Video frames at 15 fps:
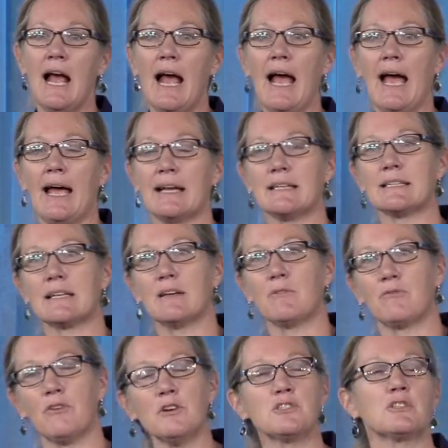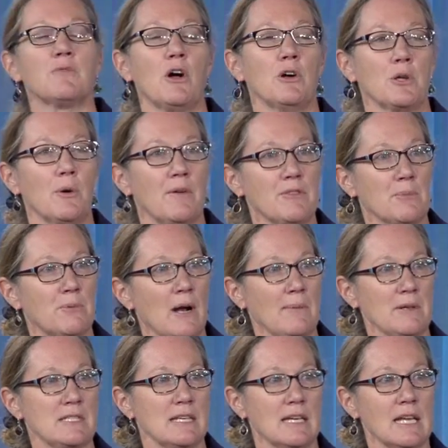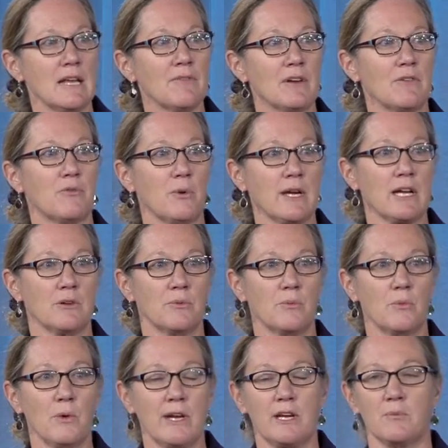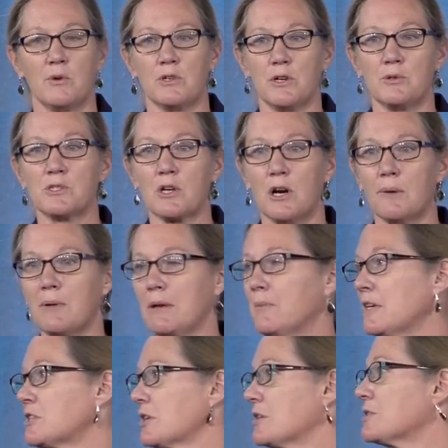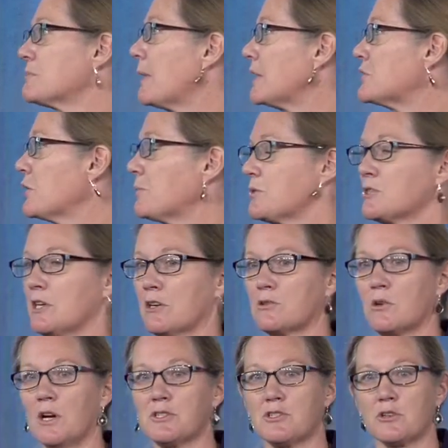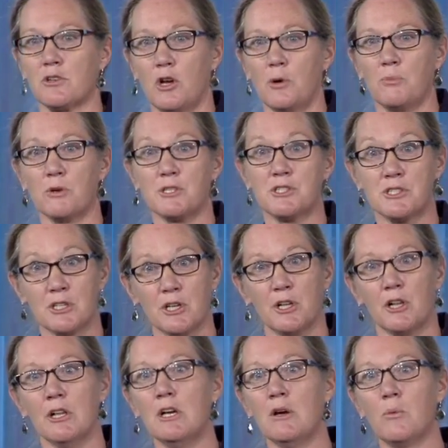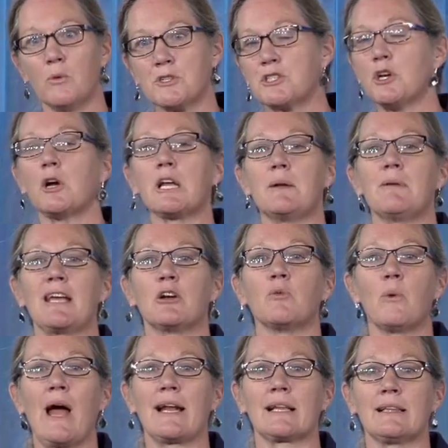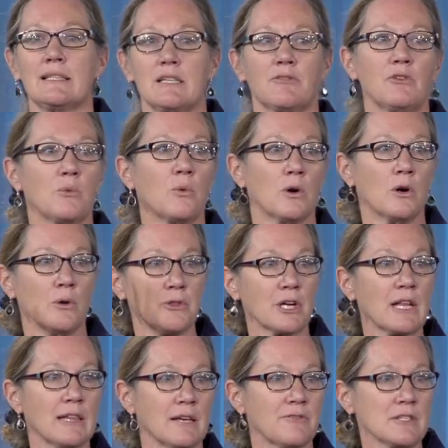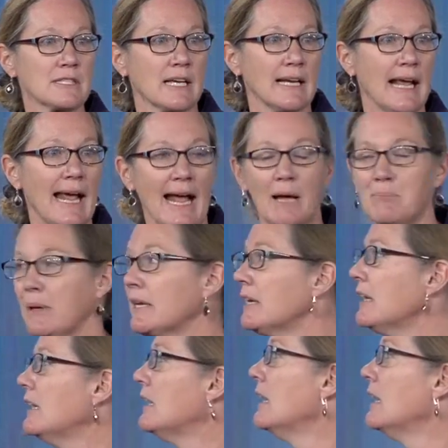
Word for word: And first of all, you have the premise that even if we can we can reduce carbon emissions by two percent across the globe, we're still we're still going to be in a radically different world. The cliff is going to happen.